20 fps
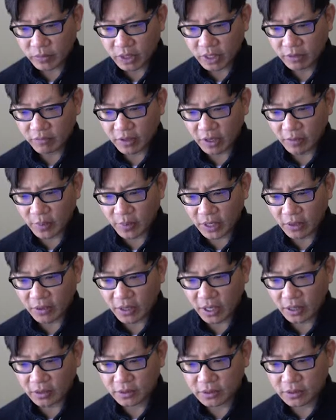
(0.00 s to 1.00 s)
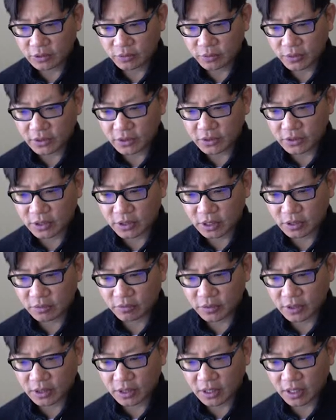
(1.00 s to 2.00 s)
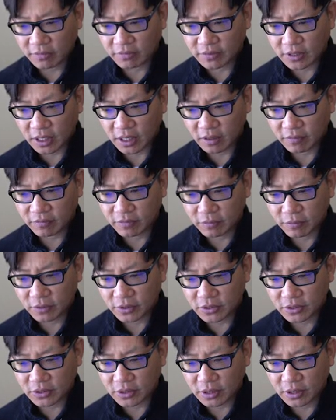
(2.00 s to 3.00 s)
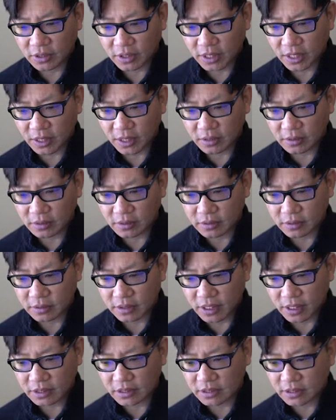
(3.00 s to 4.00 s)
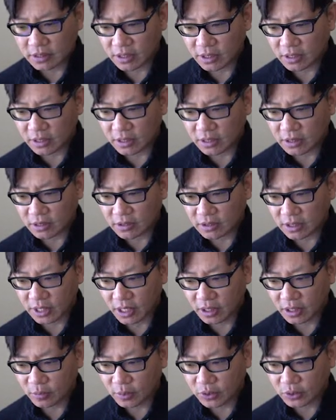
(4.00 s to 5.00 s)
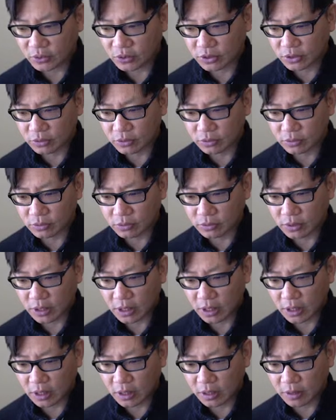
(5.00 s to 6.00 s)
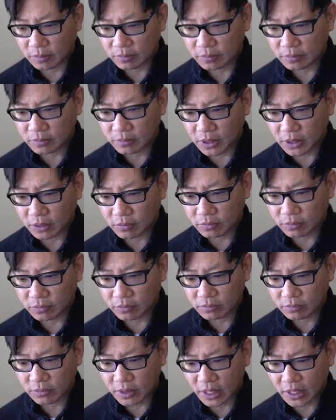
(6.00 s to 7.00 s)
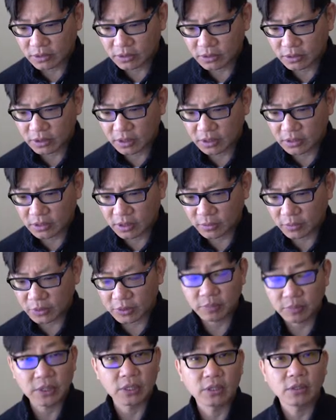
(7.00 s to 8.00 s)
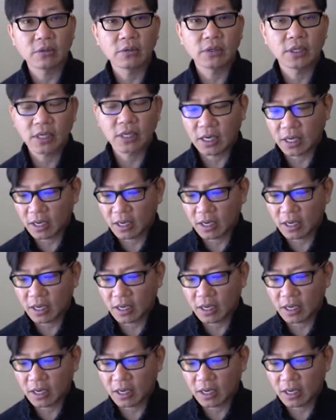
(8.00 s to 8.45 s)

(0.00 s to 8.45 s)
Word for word: If you have power outage, will it start where it left off, or will it start again? Yes, it is able to. It actually is able to. You know what?